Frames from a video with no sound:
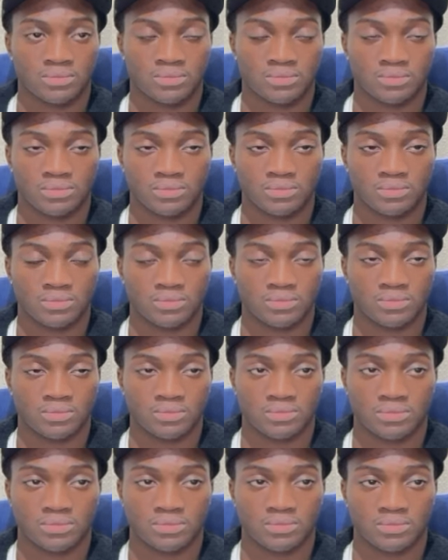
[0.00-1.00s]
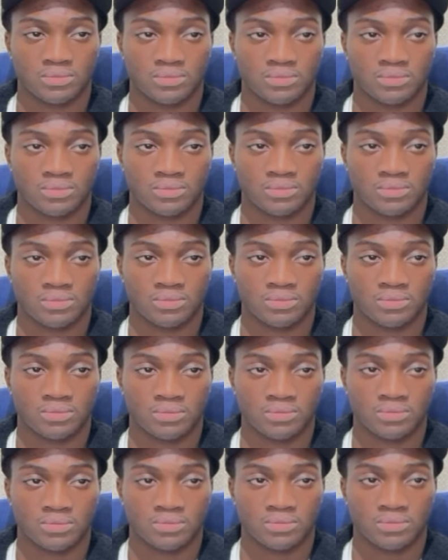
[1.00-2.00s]

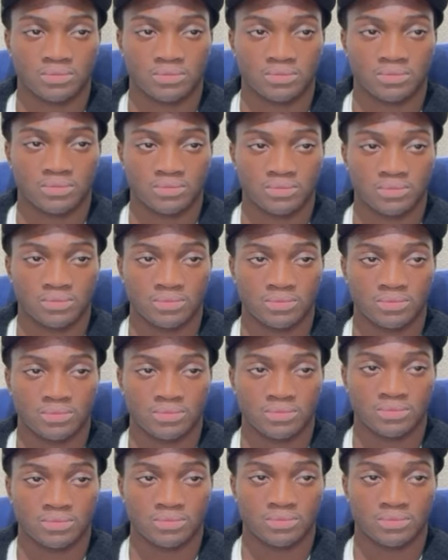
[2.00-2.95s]
(not speaking)